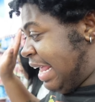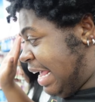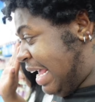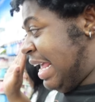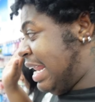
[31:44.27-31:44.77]

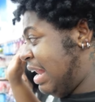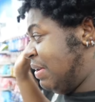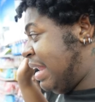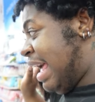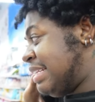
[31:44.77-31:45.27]
hit it
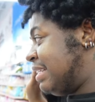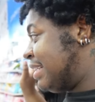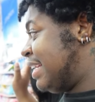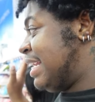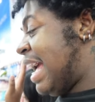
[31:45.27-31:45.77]
on Daiso
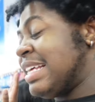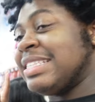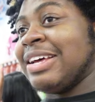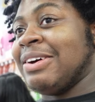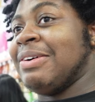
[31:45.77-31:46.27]
because in
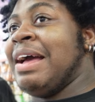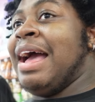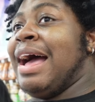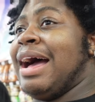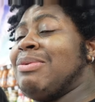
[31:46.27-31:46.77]
Daiso,
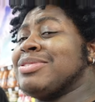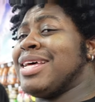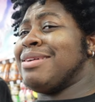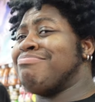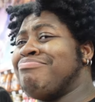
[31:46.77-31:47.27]
I was
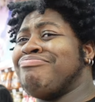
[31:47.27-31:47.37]
like,